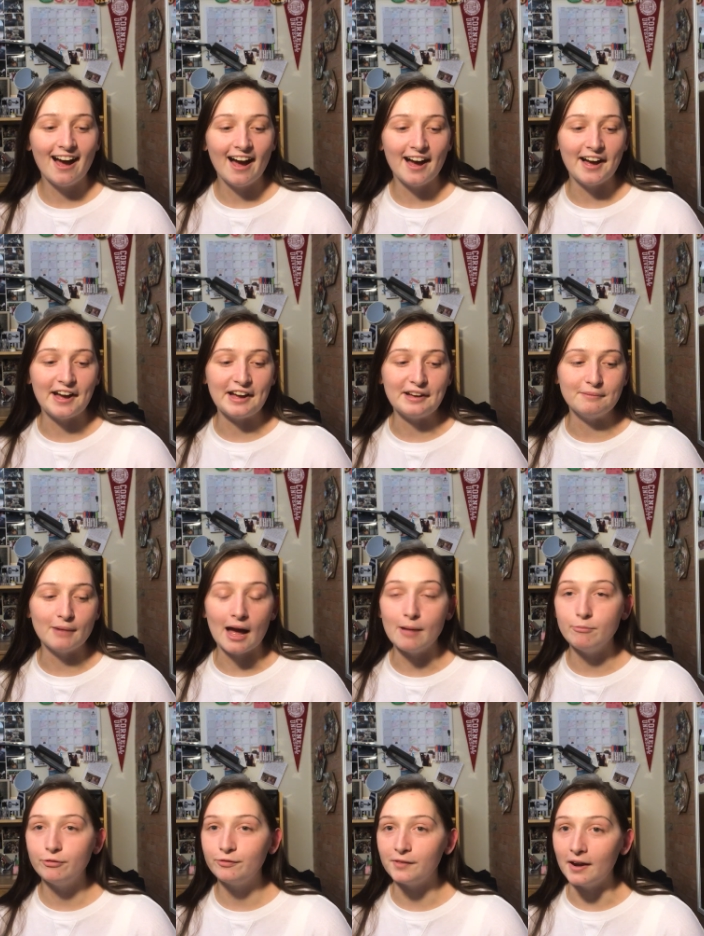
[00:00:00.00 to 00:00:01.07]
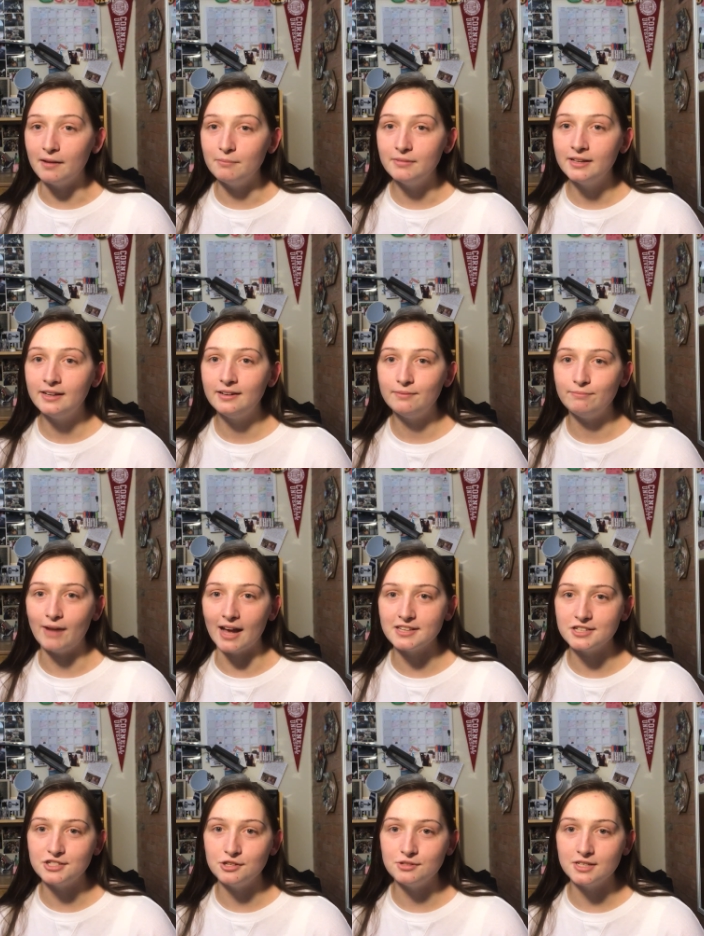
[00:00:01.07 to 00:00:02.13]
I'm from
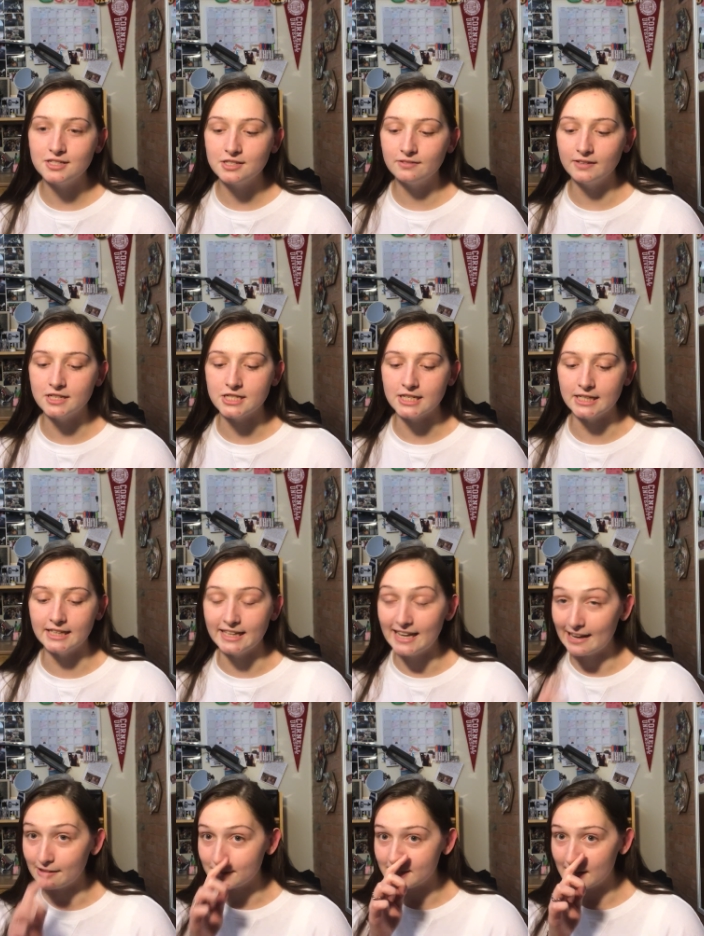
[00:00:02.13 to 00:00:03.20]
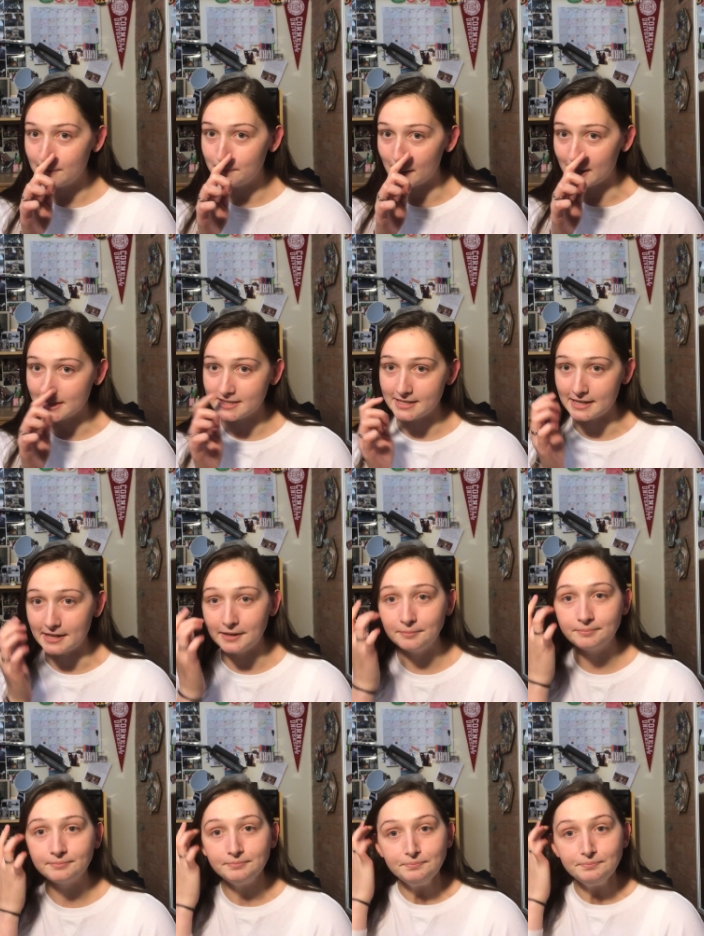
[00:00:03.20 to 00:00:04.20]
Massachusetts originally, outside Boston,